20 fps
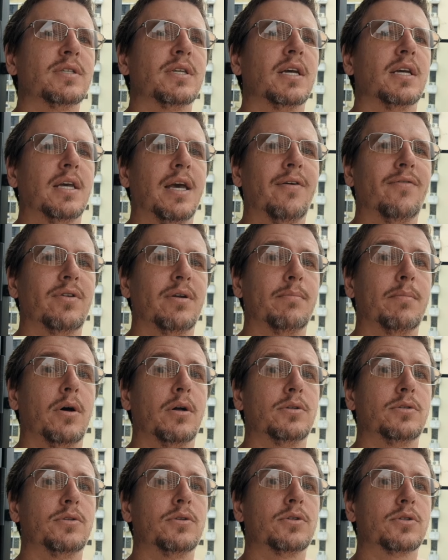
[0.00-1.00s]
it's like having a
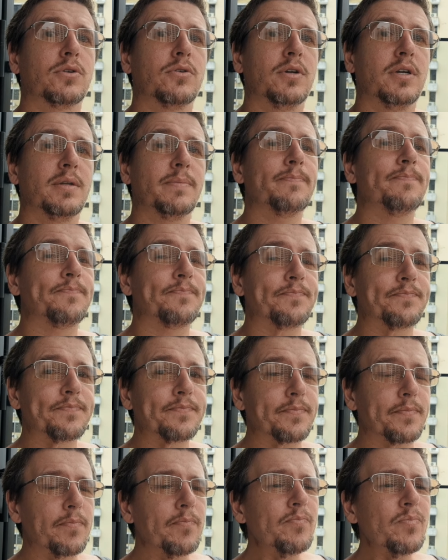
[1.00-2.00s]
monster screen.
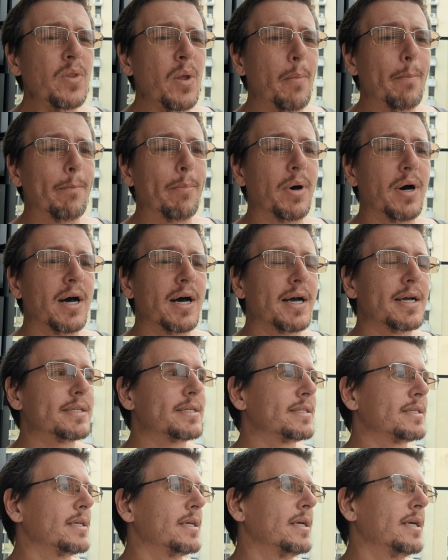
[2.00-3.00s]

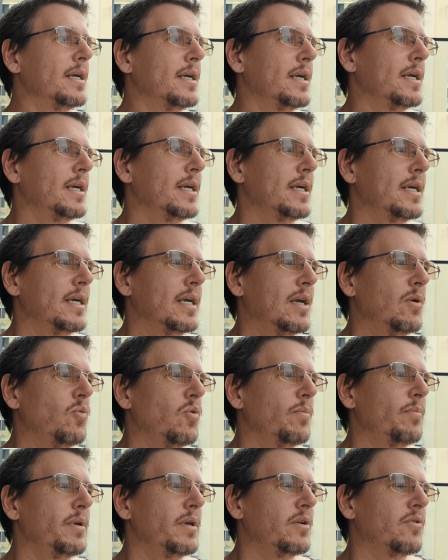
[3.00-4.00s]
But it
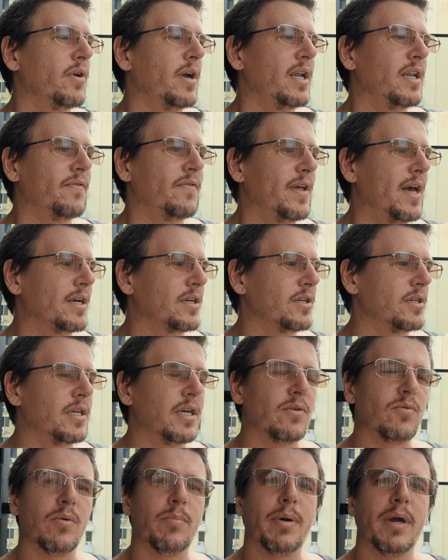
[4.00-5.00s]
would be great if that could
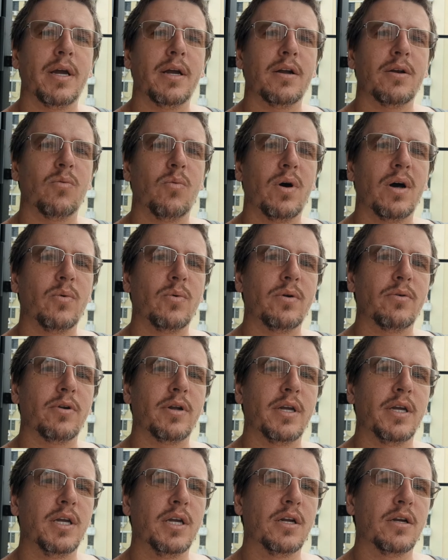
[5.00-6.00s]
get repaired while we were
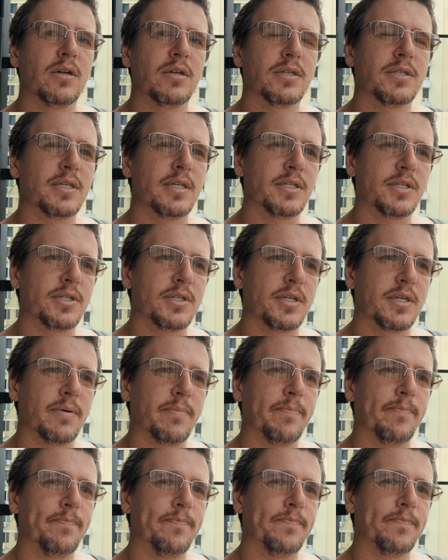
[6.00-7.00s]
here, since
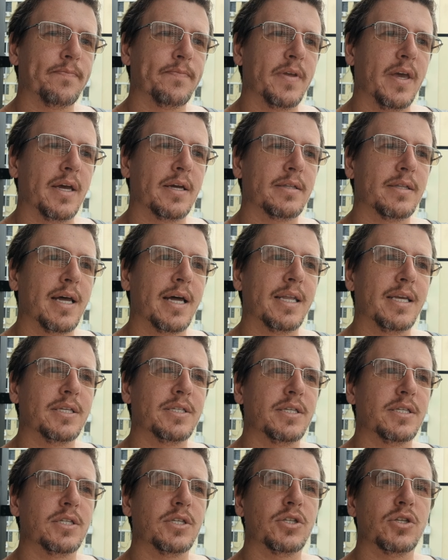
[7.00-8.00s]
yeah, not
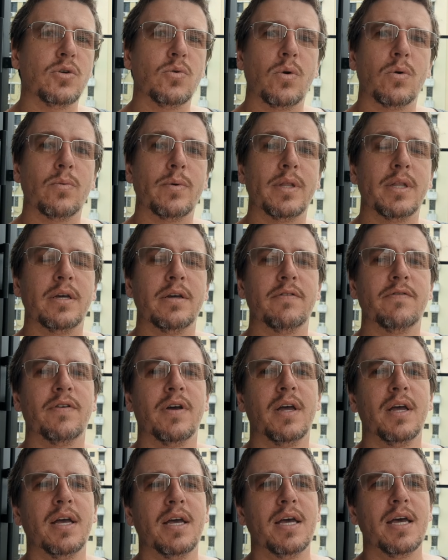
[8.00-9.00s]
easy to do where we live.
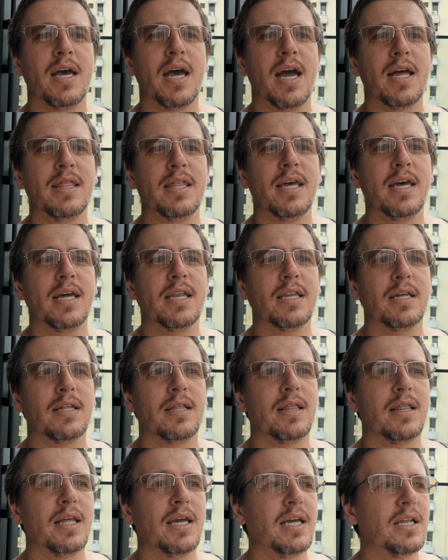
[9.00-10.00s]
And then
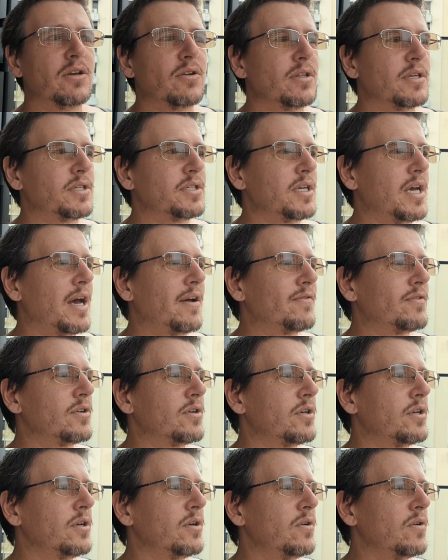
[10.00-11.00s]
later this
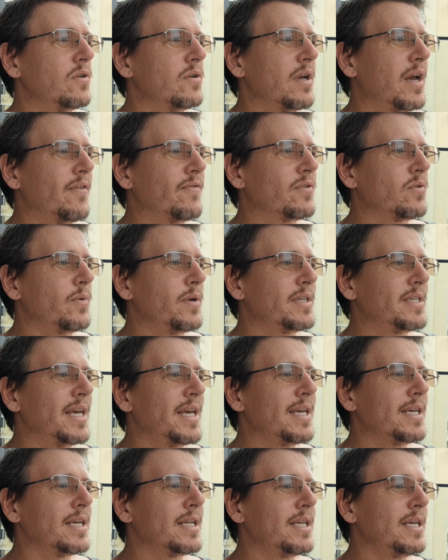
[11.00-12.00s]
afternoon, after we
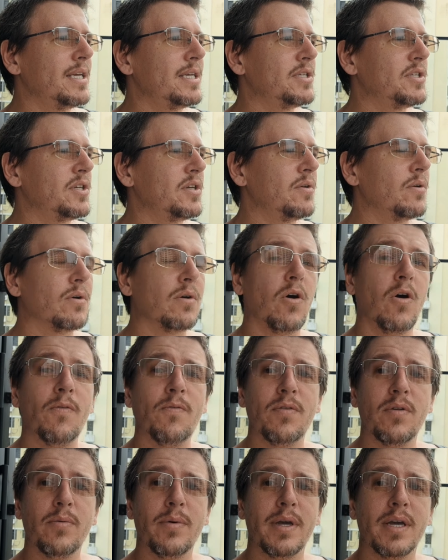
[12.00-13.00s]
take it easy,
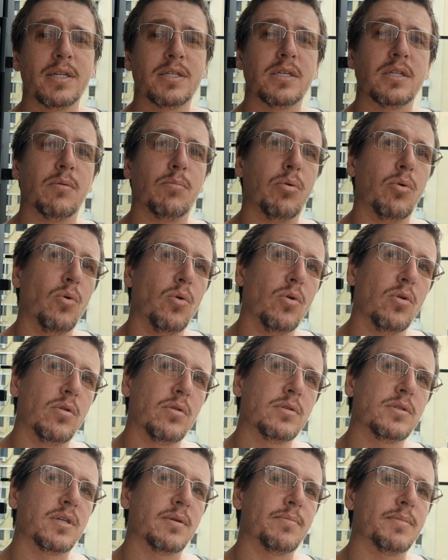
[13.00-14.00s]
hopefully we get to the pool
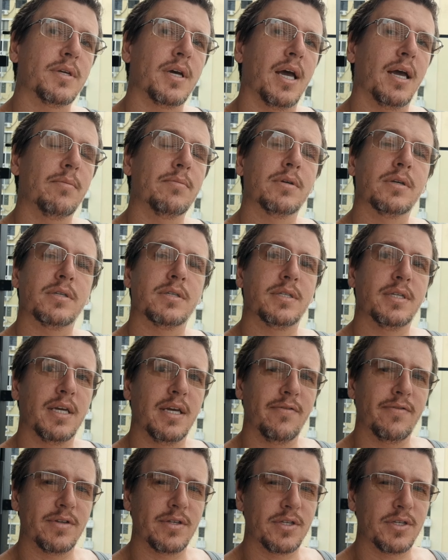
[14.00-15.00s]
sometime, because
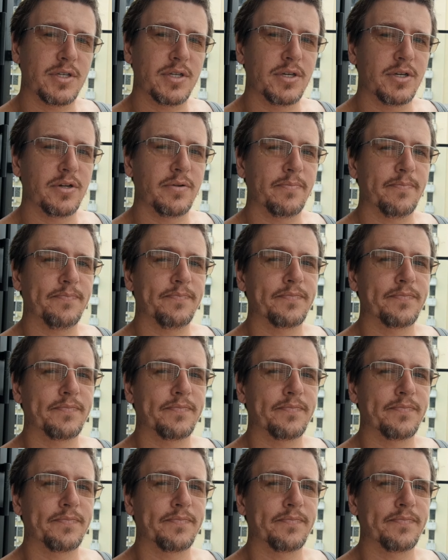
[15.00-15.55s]
Dave is still,